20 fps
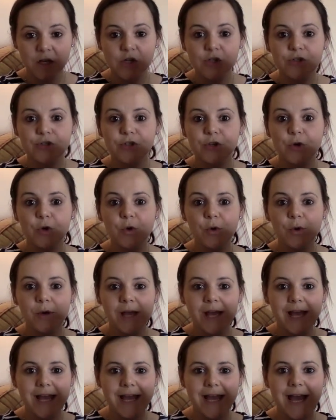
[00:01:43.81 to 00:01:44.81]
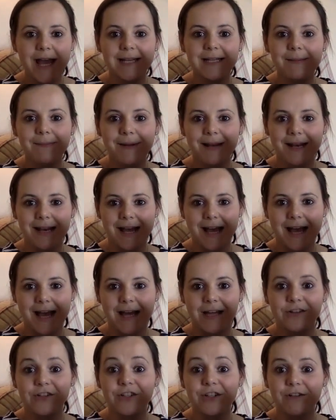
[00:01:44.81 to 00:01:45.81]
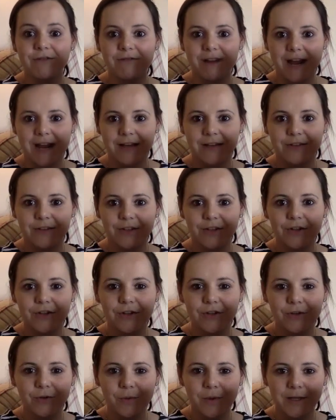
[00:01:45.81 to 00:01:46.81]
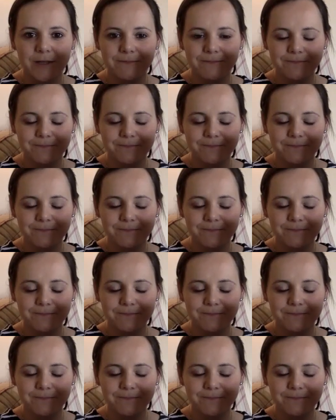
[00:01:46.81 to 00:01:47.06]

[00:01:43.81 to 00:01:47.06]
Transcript: So he had a plan to rescue Noah.